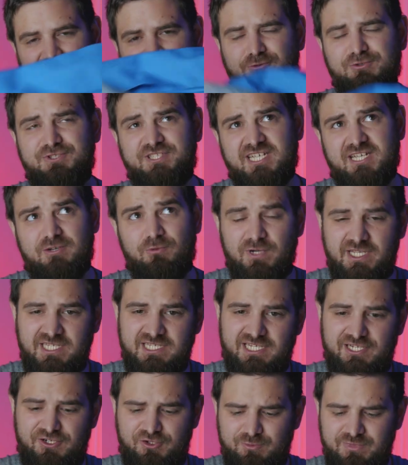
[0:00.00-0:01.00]
I would say wind
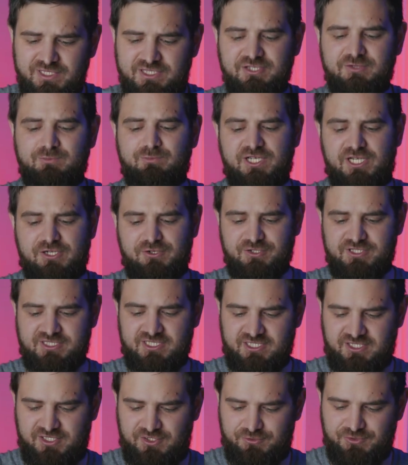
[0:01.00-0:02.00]
coat because
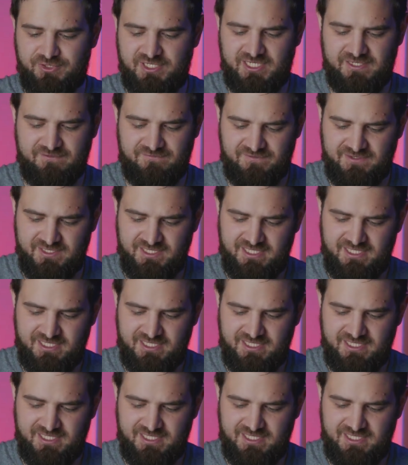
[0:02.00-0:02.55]
it don't have